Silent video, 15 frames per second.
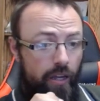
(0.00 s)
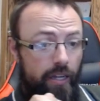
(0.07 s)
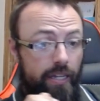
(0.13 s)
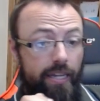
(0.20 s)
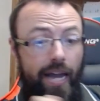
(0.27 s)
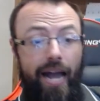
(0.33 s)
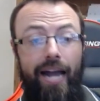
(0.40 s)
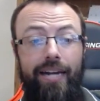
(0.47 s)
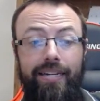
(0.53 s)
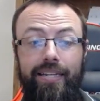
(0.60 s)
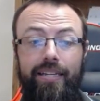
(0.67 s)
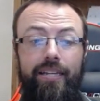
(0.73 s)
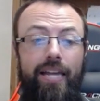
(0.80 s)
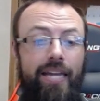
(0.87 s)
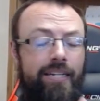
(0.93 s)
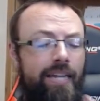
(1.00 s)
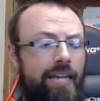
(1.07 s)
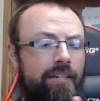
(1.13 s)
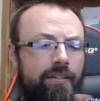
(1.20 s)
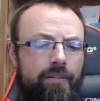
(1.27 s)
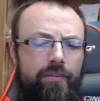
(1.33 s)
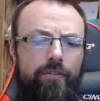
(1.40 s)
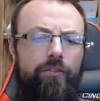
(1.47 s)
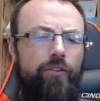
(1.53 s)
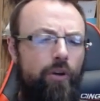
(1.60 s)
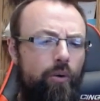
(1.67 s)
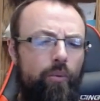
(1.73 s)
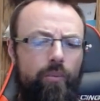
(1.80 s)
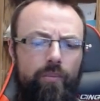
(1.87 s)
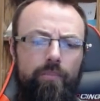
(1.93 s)
God, and, and
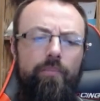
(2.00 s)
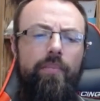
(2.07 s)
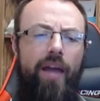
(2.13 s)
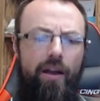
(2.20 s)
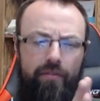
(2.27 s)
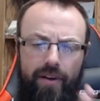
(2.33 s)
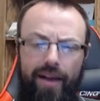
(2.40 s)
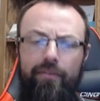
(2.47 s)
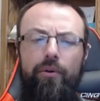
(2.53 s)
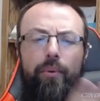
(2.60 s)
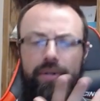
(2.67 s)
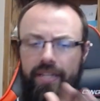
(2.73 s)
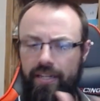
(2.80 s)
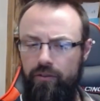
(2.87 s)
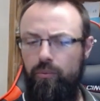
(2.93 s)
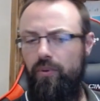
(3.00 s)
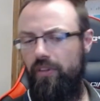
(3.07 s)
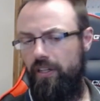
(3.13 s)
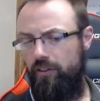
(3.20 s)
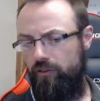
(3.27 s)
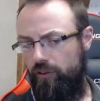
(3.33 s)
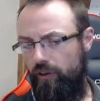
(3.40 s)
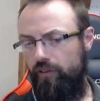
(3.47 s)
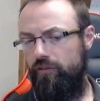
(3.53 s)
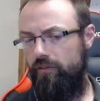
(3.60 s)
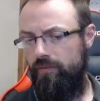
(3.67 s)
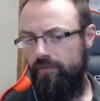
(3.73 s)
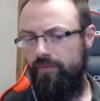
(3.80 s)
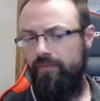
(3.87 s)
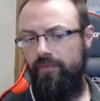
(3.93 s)
so everyone gets what they deserve
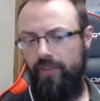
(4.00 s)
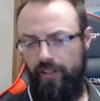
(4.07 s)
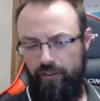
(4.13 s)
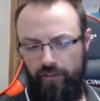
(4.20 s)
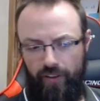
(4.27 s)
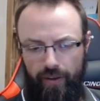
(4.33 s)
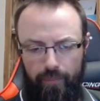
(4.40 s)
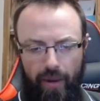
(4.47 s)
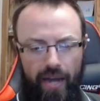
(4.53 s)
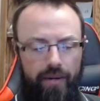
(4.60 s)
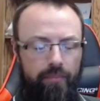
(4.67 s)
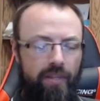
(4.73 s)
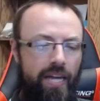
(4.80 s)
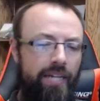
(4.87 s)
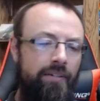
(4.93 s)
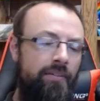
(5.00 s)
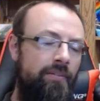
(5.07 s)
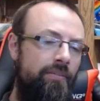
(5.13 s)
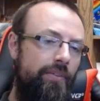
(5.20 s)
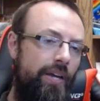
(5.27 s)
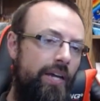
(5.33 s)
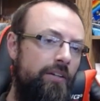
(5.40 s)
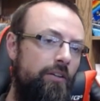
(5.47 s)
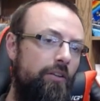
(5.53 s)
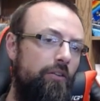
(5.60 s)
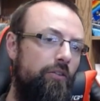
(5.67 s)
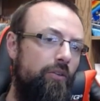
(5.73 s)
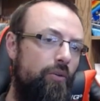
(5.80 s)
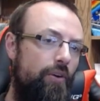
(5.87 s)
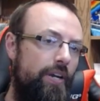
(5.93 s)
is the bottom line, the end of the
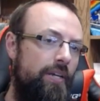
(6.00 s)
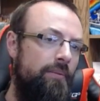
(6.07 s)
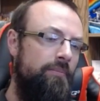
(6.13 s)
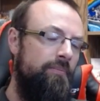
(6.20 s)
story.